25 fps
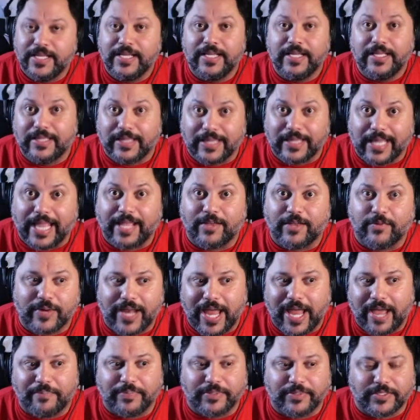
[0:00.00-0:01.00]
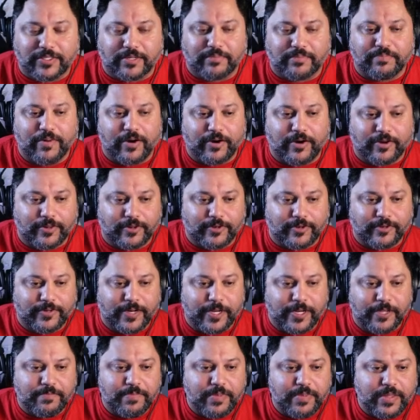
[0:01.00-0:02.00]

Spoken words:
like what happens on Parler, right?